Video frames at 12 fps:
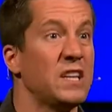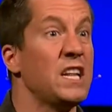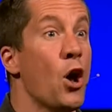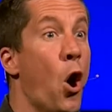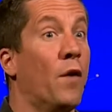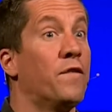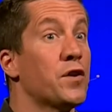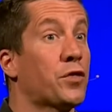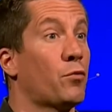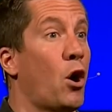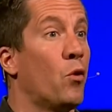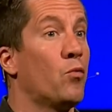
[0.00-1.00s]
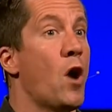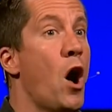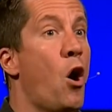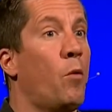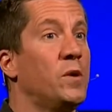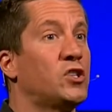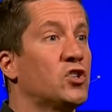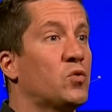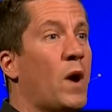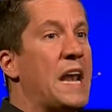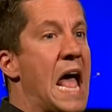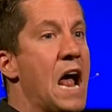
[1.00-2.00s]
Did he overthrow Rome, which
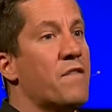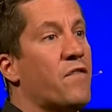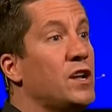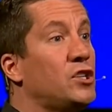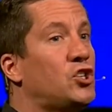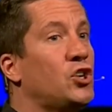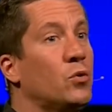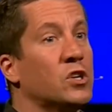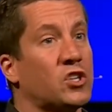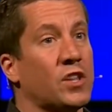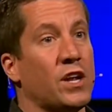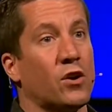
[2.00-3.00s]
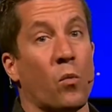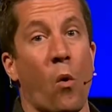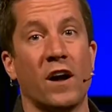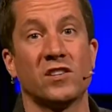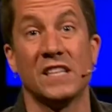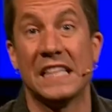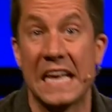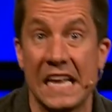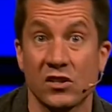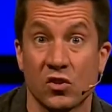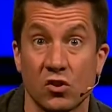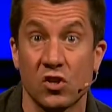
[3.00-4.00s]
is what every Jewish leader wanted?
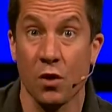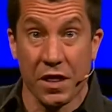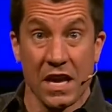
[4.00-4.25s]
The answer is no.